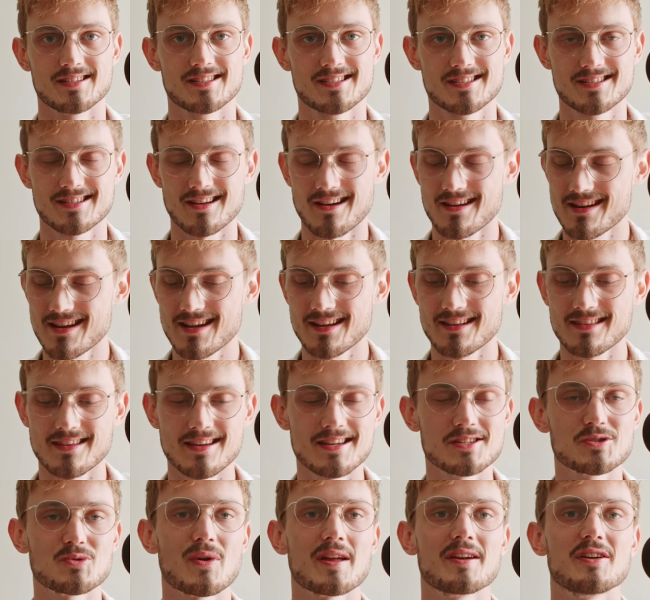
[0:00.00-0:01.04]
studying
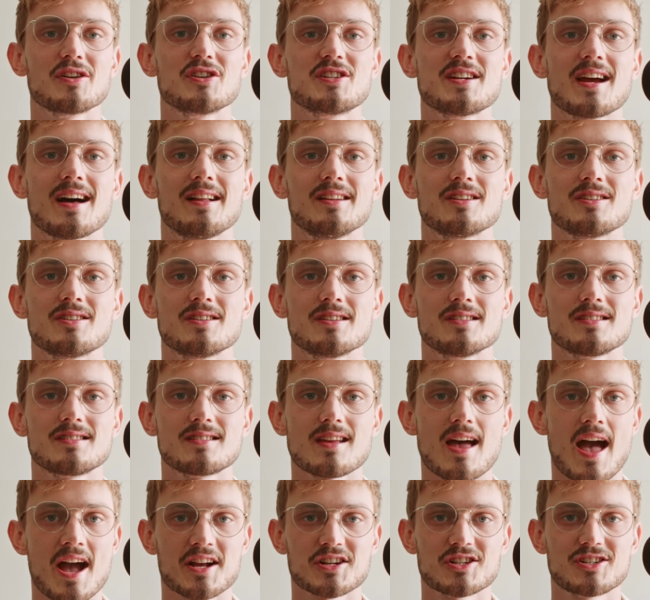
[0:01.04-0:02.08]
these render challenges
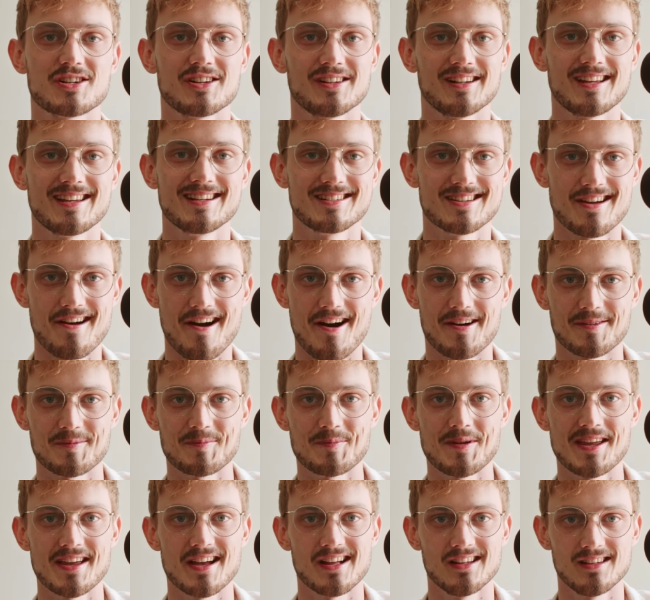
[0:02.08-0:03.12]
actually taught
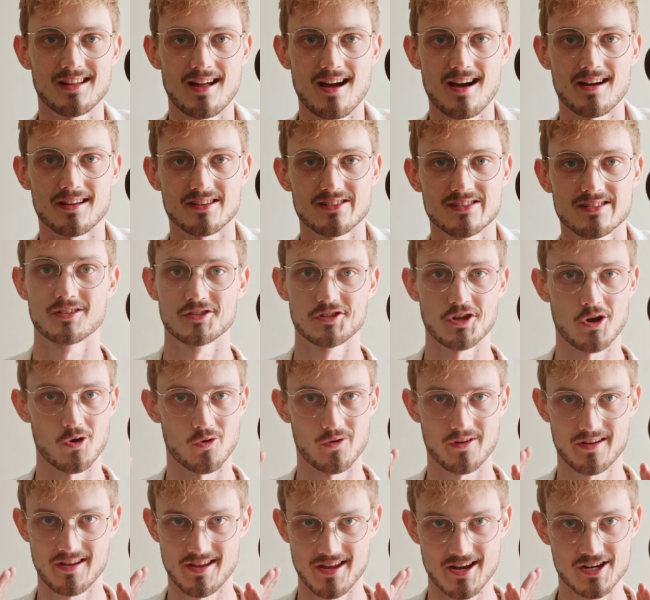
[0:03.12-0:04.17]
me a lot. So
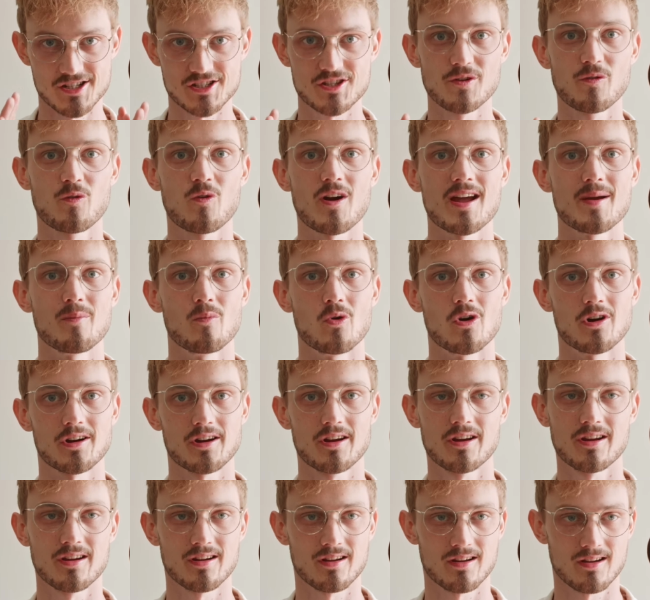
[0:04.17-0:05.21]
here's the framework.